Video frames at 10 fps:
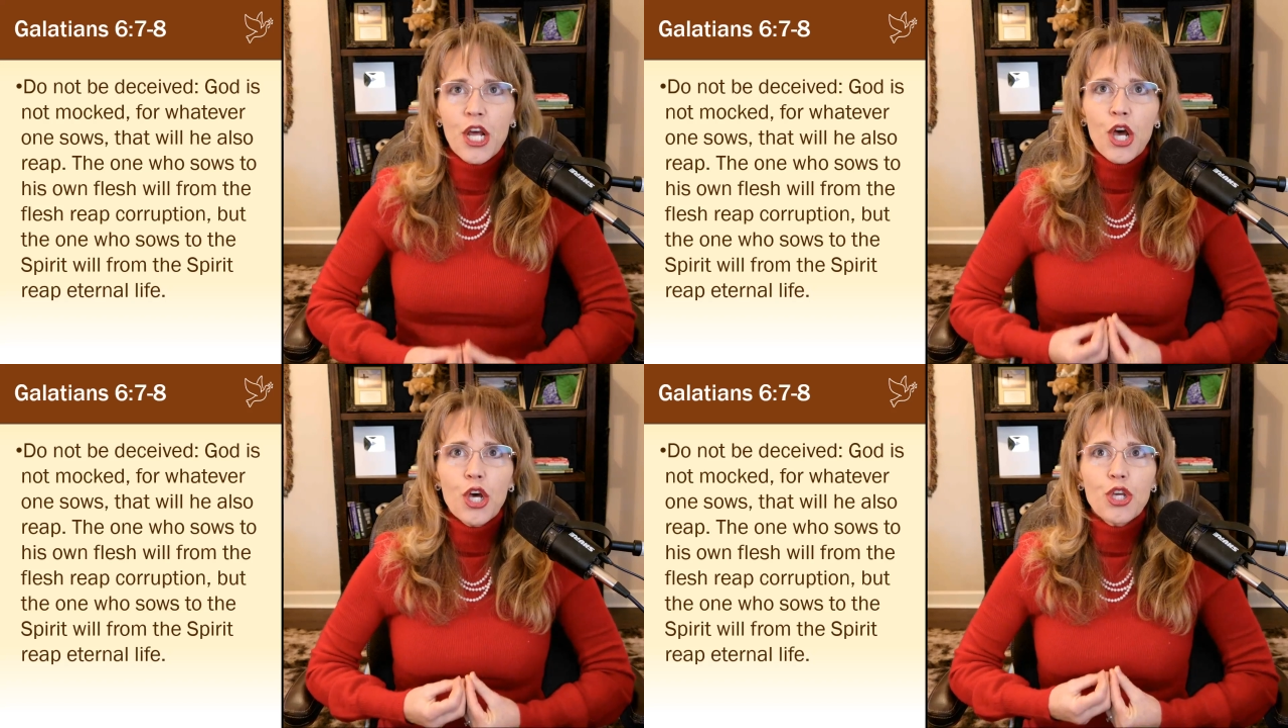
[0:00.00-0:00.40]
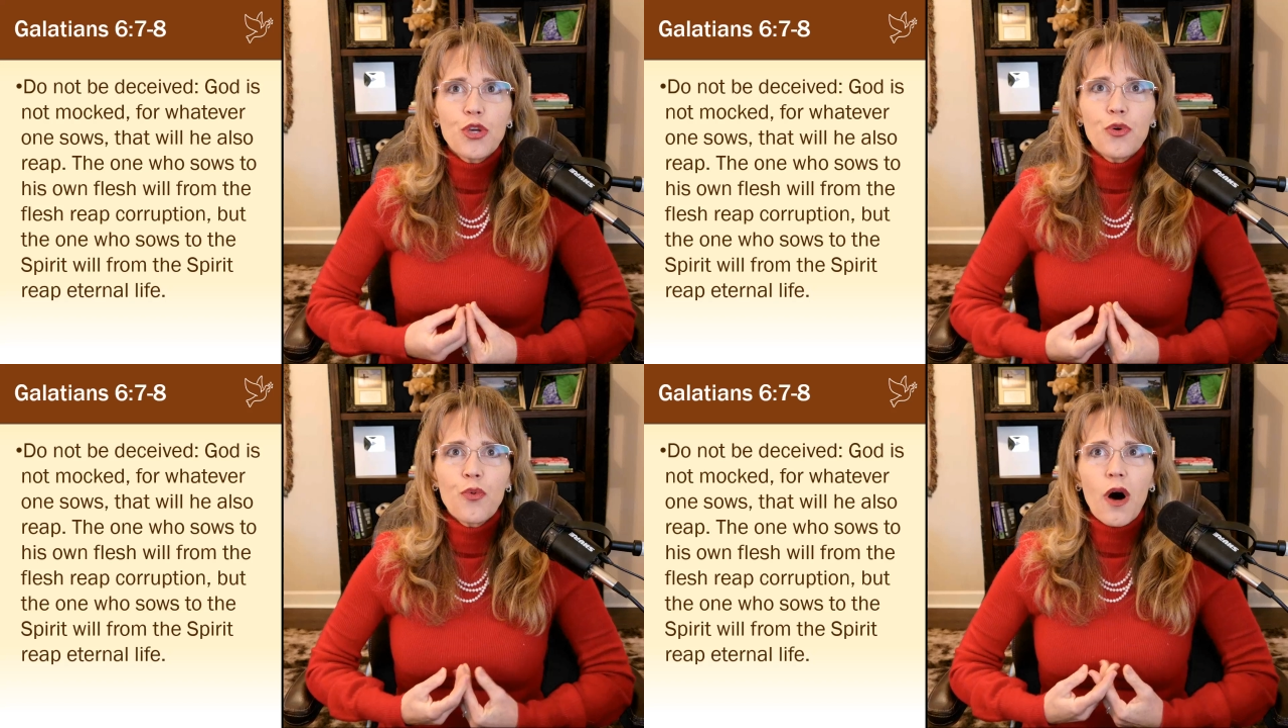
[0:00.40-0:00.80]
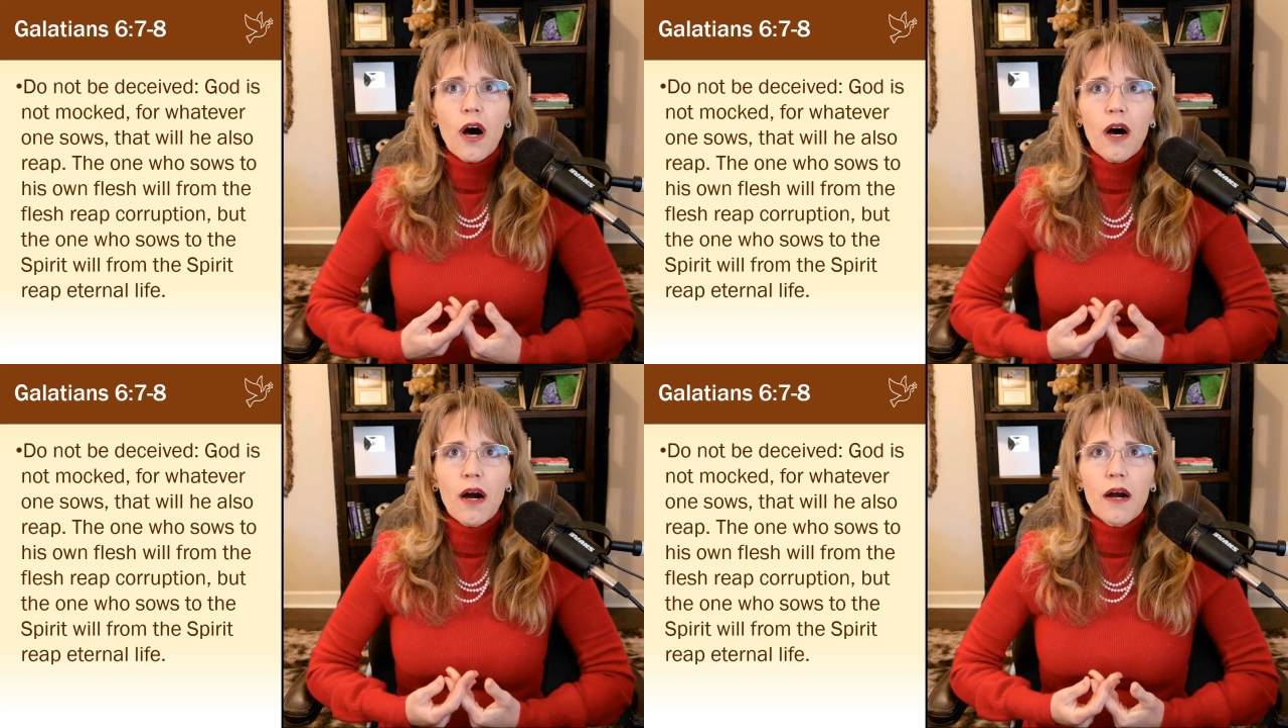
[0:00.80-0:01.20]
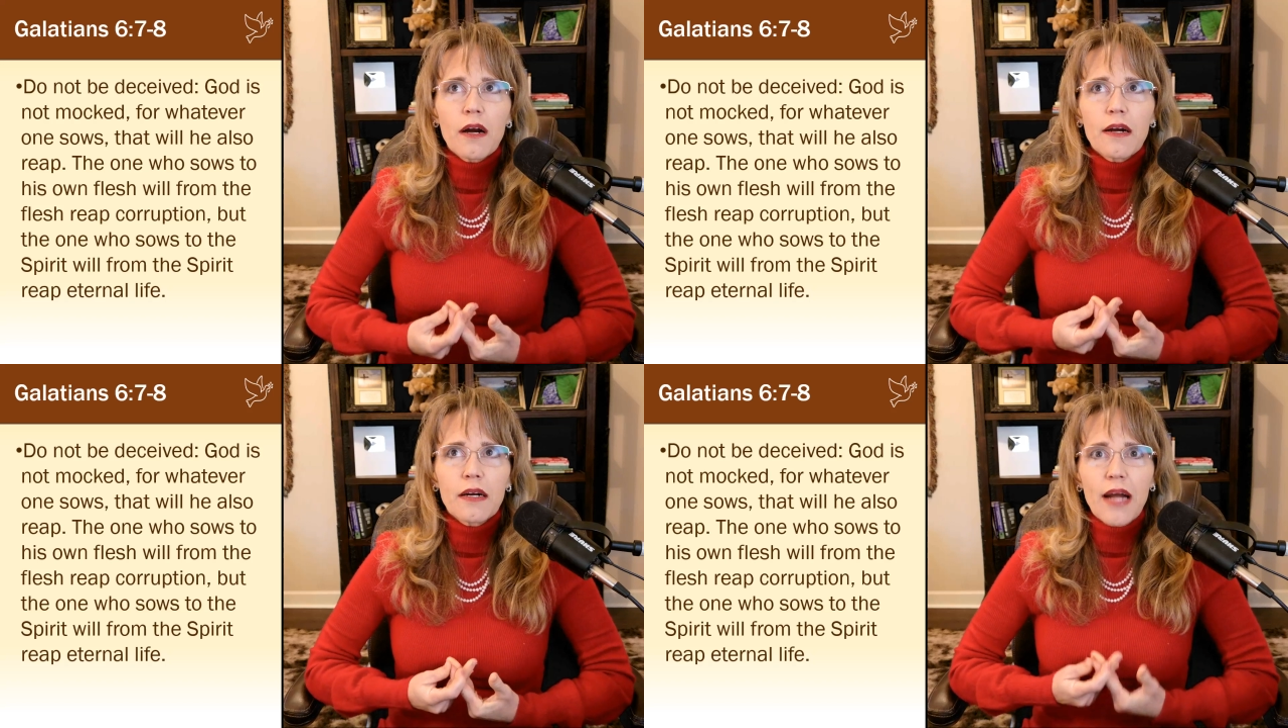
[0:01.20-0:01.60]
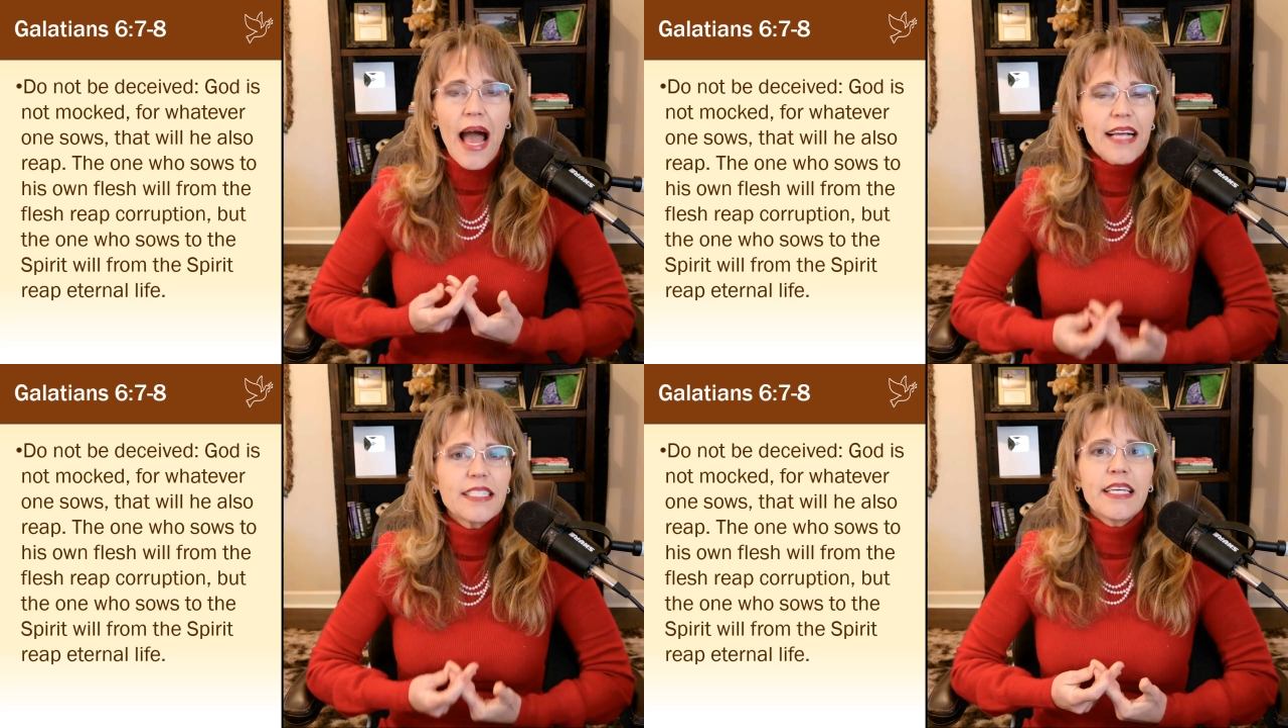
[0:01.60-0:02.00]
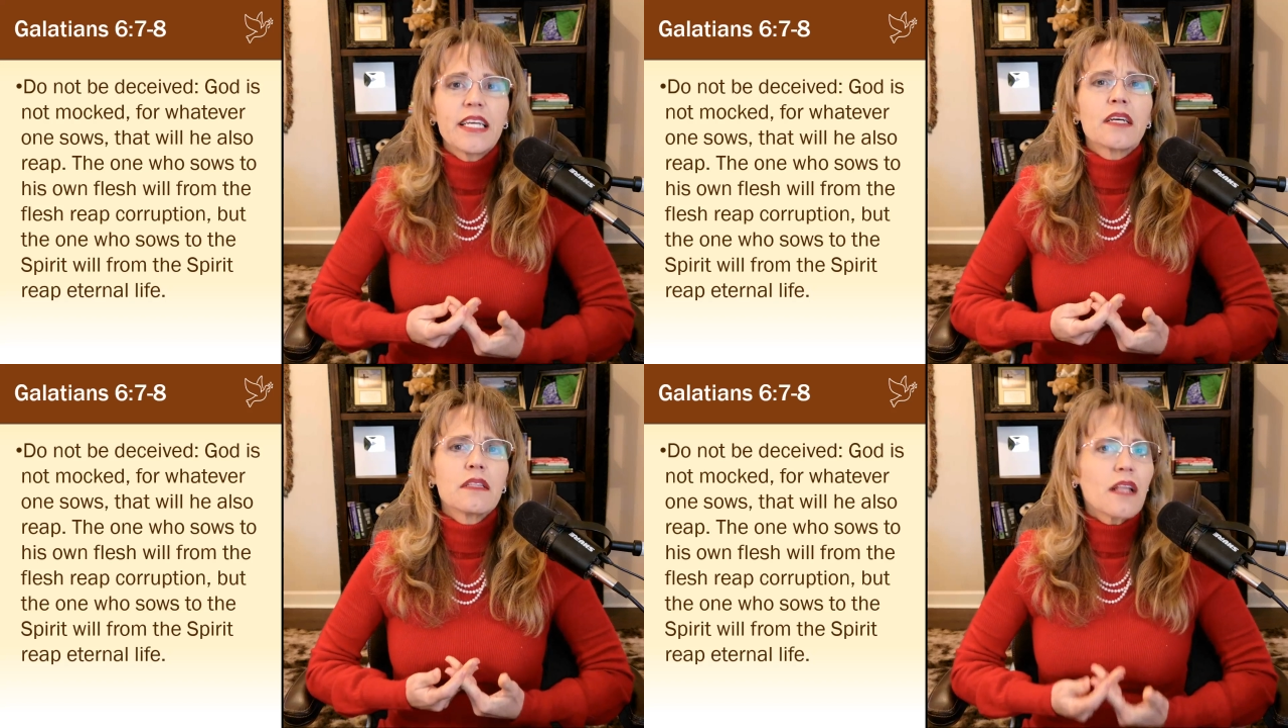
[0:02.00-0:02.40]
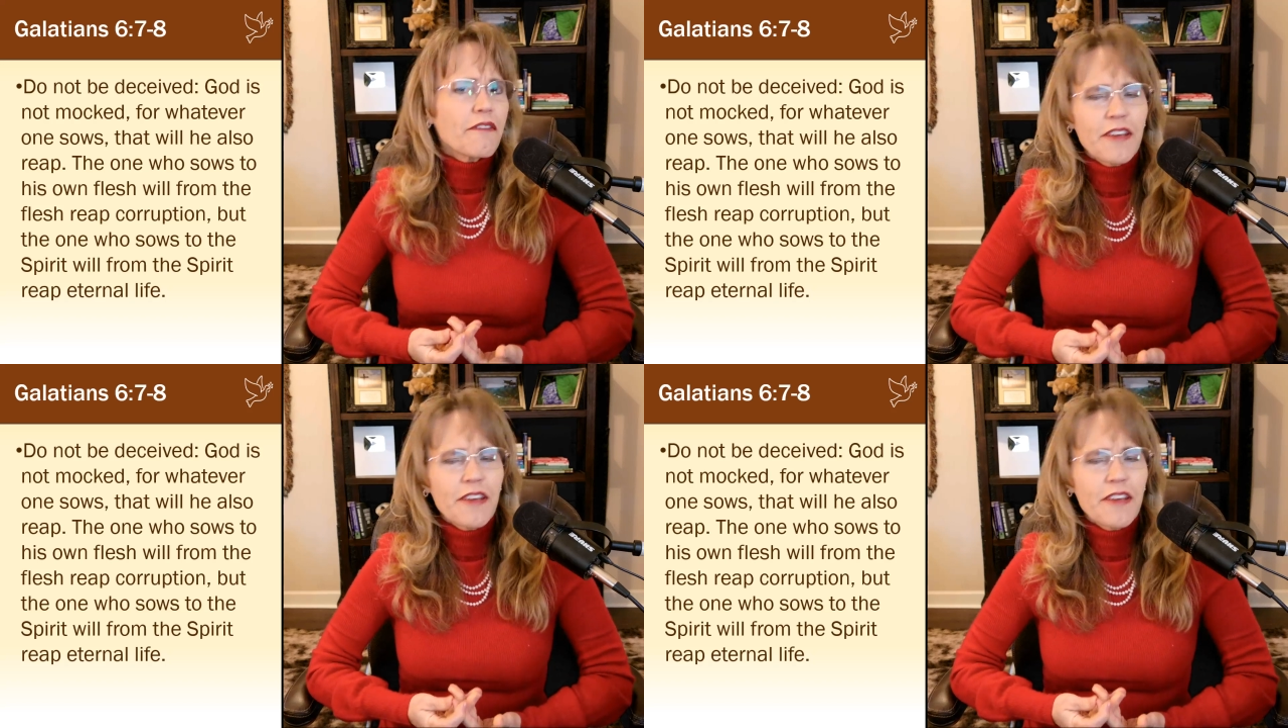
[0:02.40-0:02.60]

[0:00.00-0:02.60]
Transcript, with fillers: you are acting in a loving